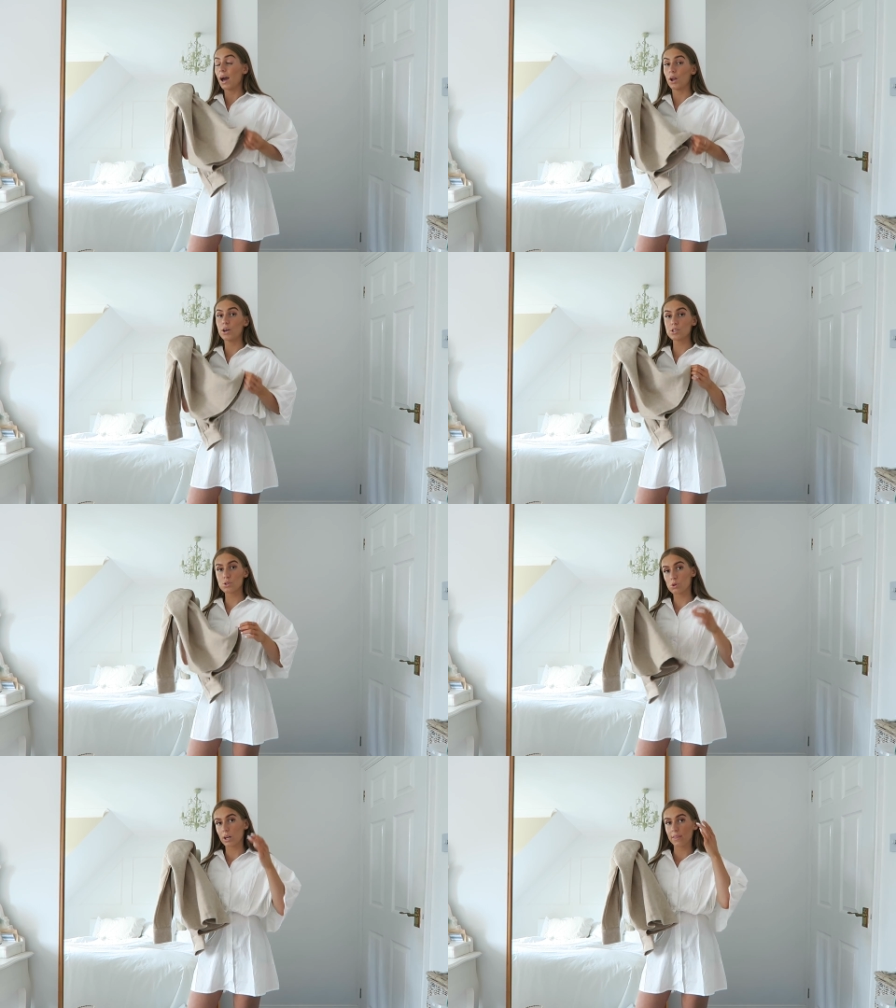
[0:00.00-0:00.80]
And I
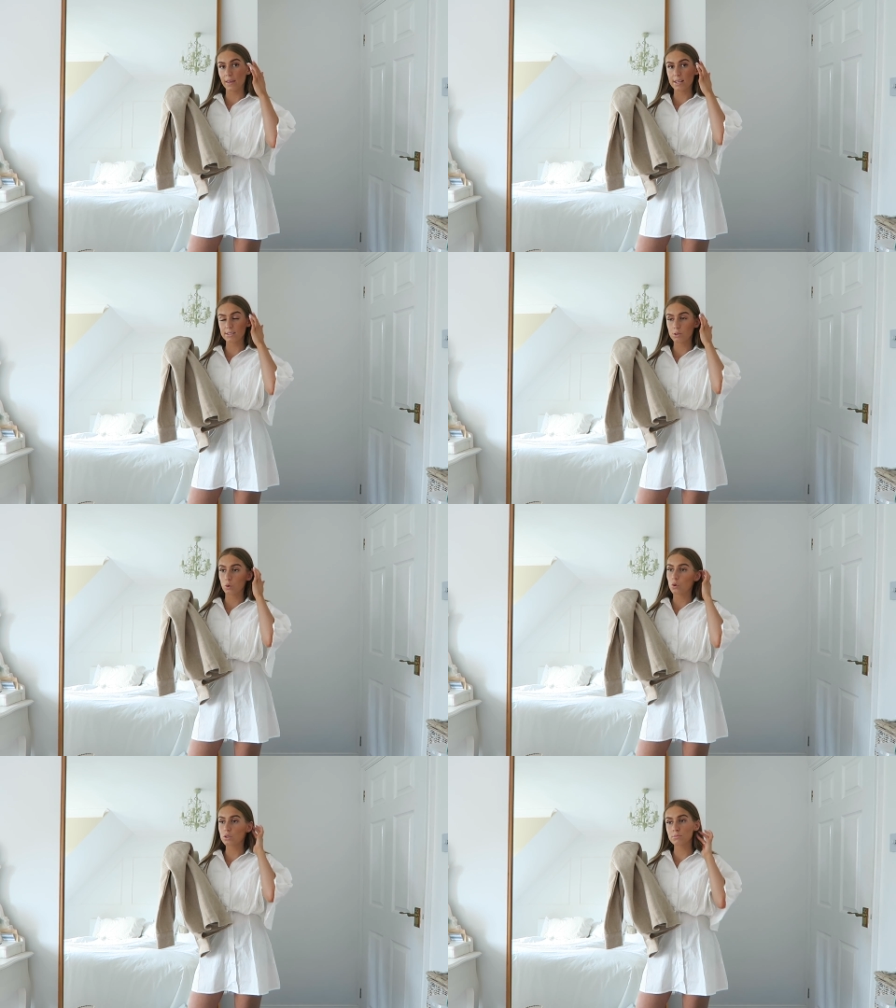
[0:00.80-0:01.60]
just thought like this in
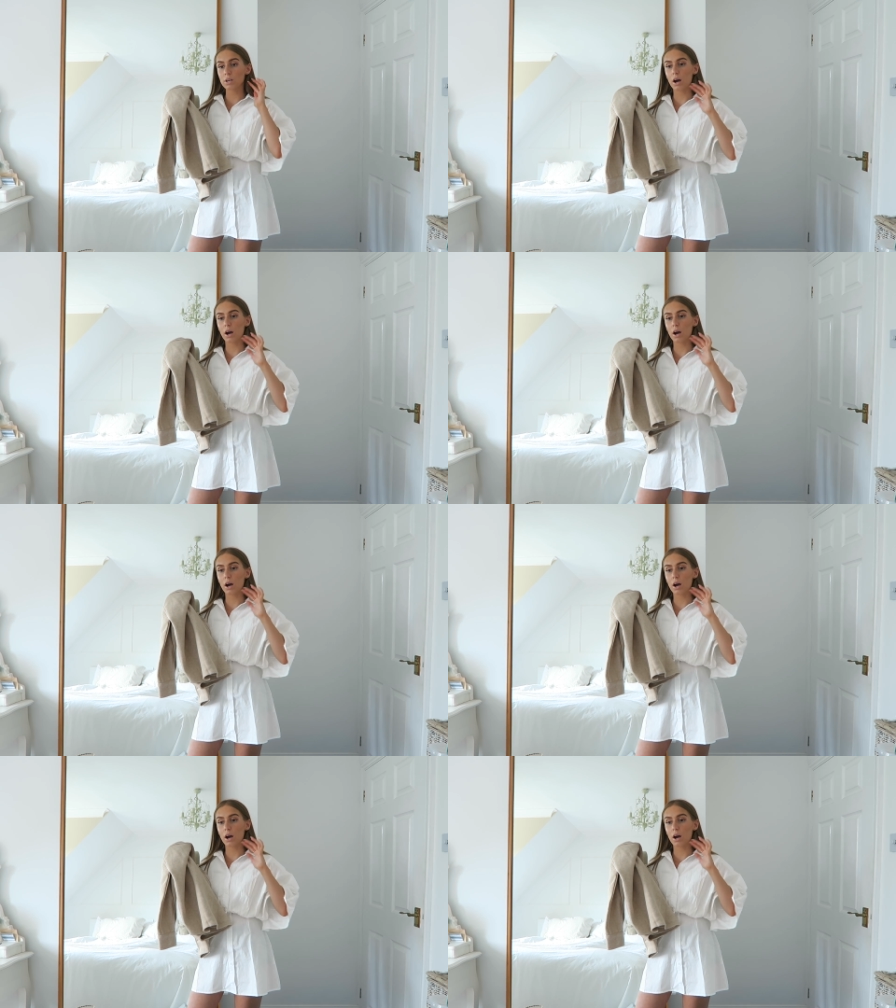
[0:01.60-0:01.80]
the autumn